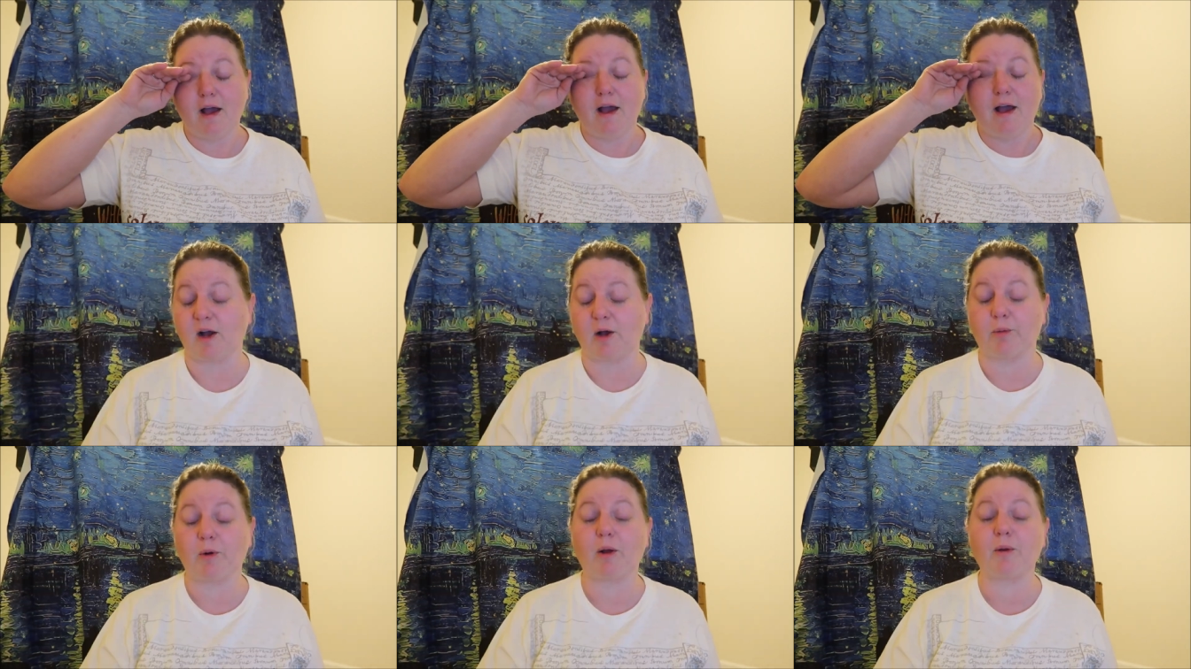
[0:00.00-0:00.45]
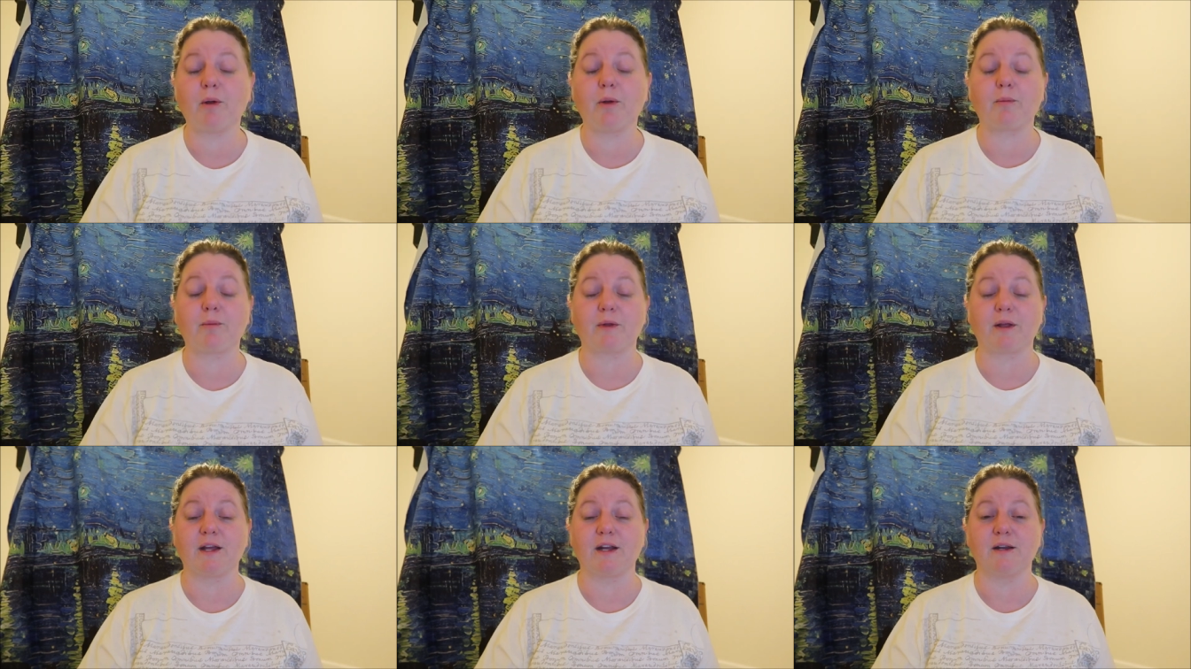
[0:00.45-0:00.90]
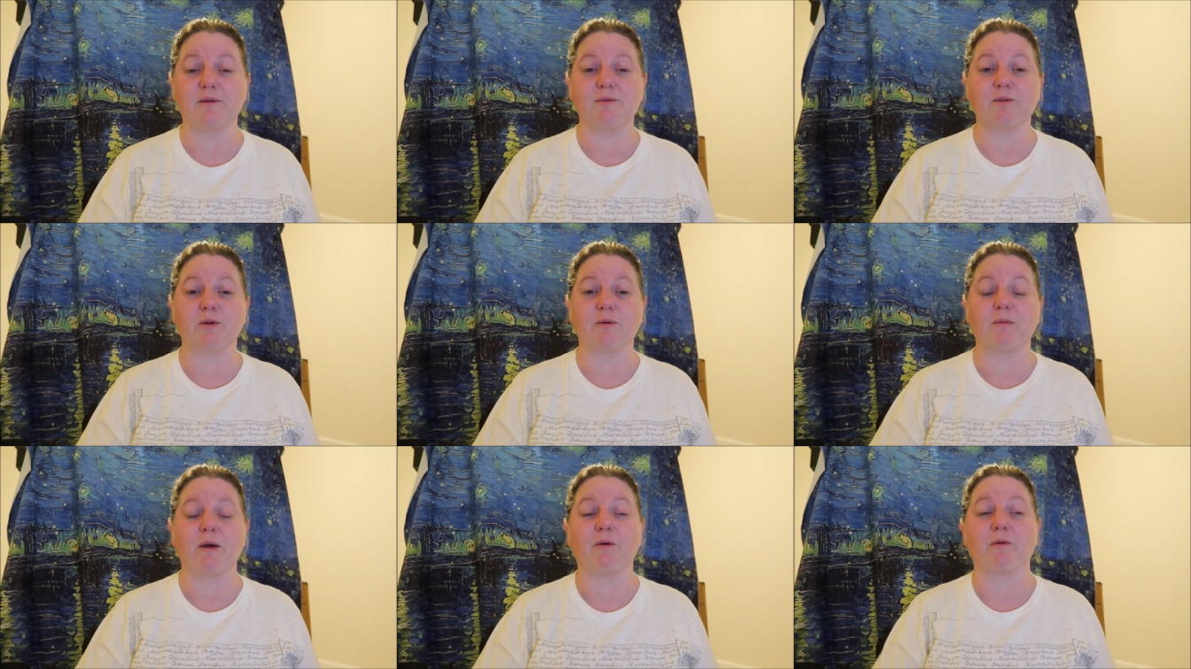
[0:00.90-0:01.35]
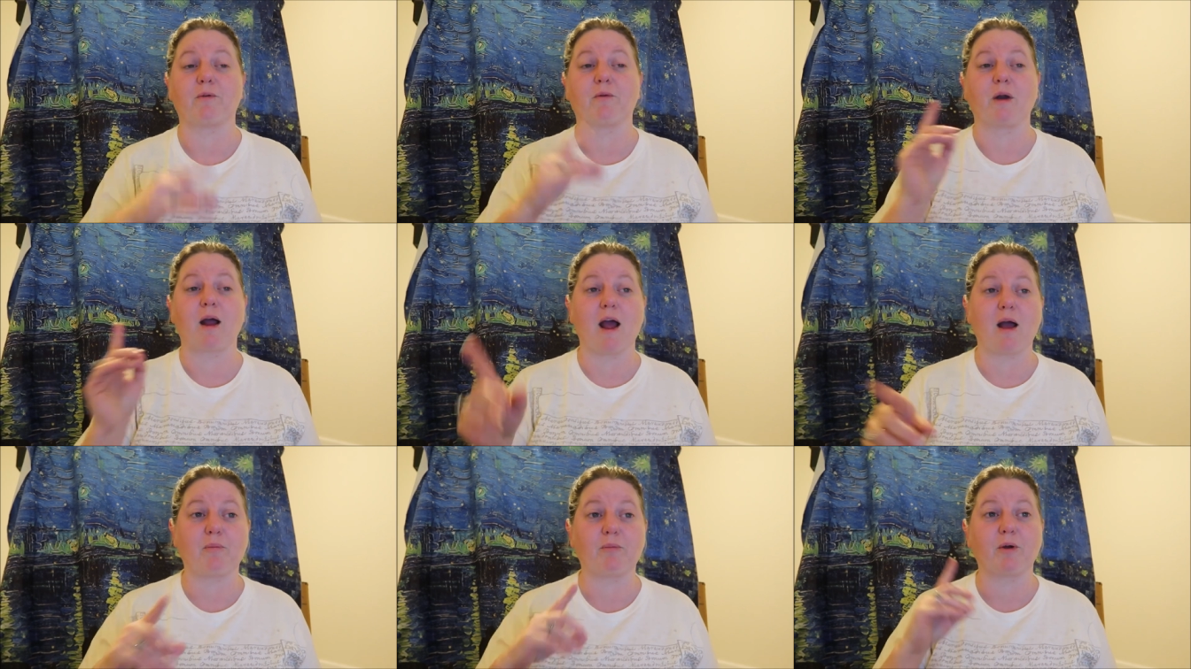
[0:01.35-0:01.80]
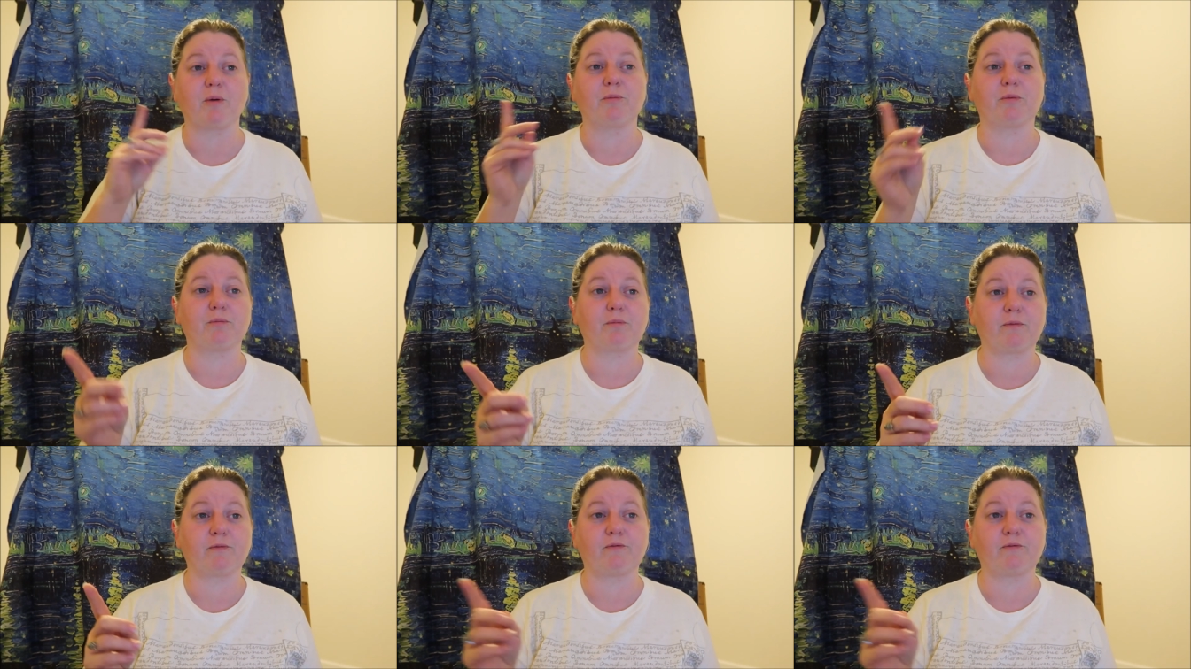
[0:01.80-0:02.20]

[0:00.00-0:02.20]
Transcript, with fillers: I'll probably end up doing my wrap up